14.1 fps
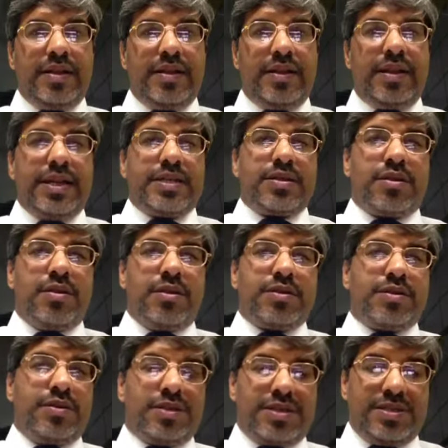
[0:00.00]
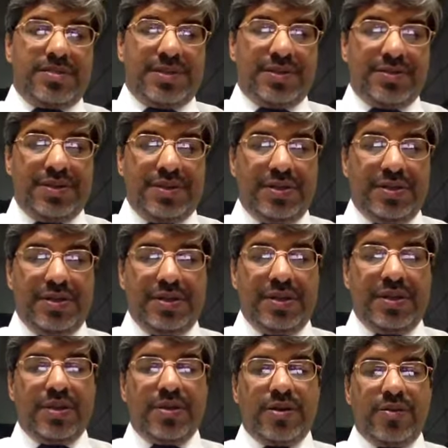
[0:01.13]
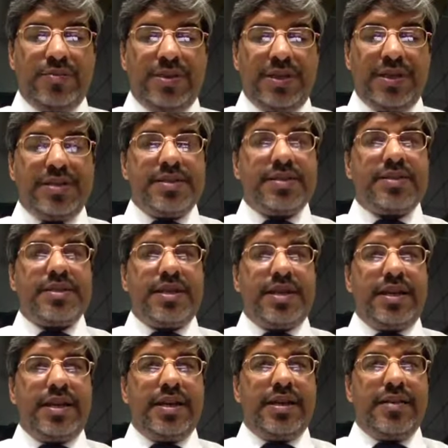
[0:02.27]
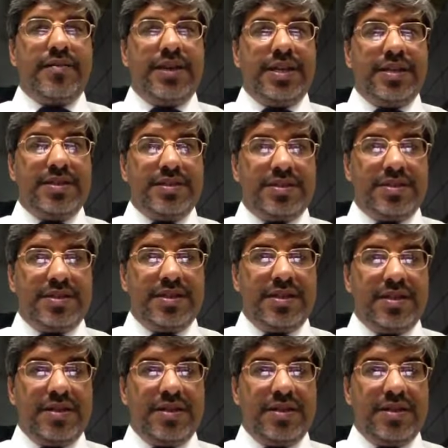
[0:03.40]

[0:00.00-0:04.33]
The next clause talks about competence, training and awareness.